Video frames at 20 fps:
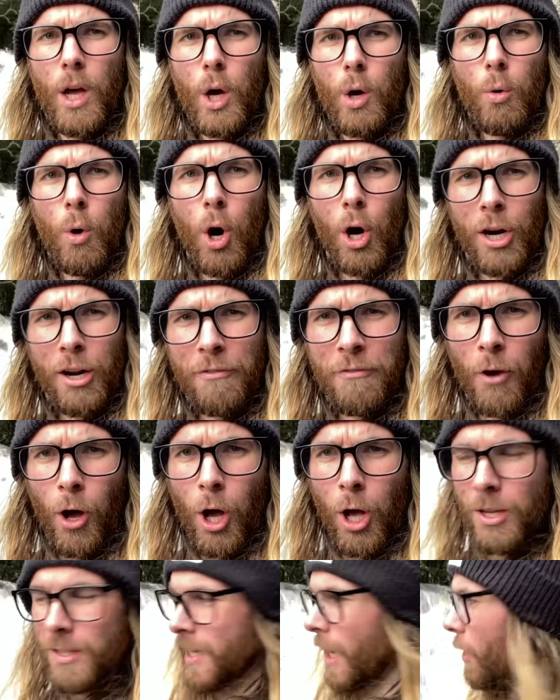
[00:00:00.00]

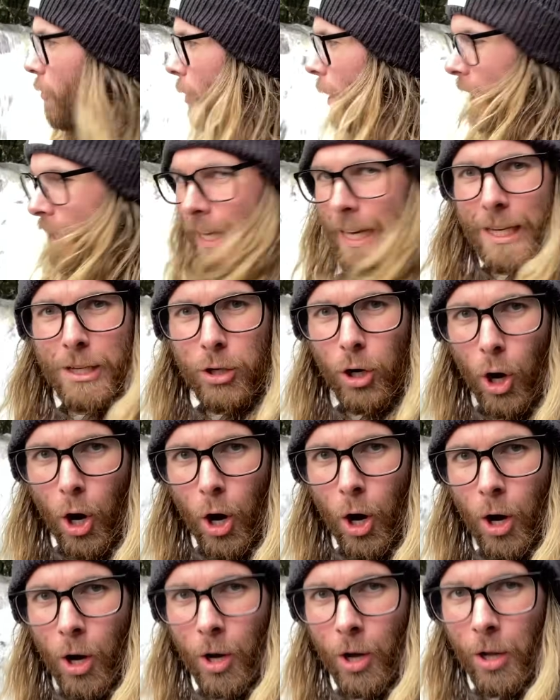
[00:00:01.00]
waterfalls are really
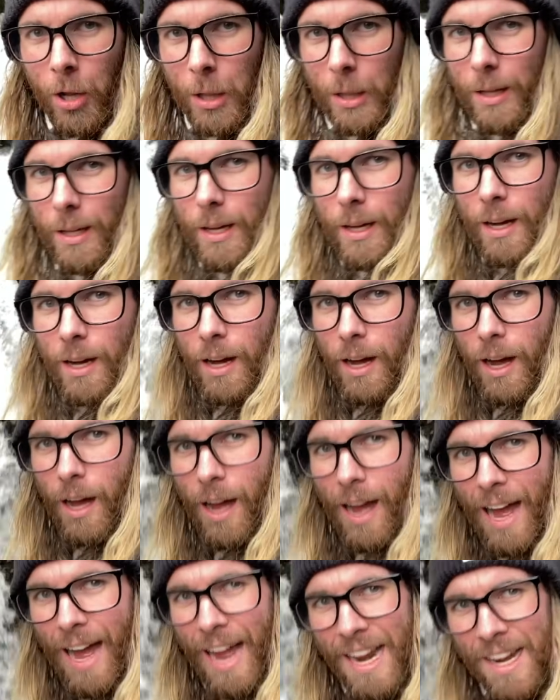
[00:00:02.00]
cool
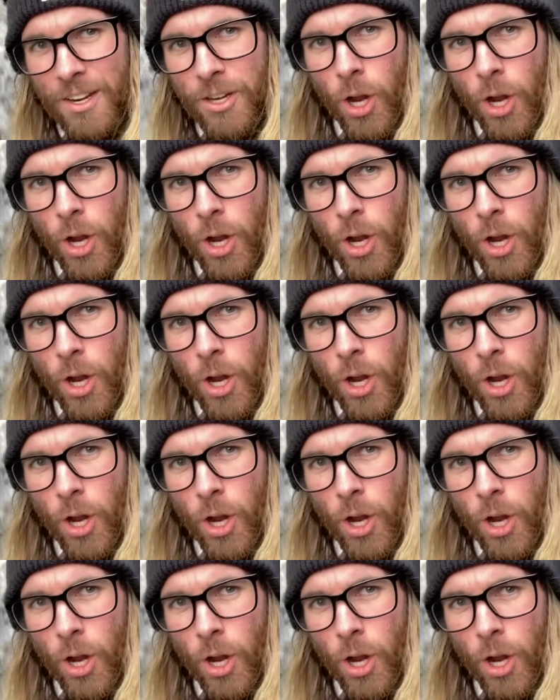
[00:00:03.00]
and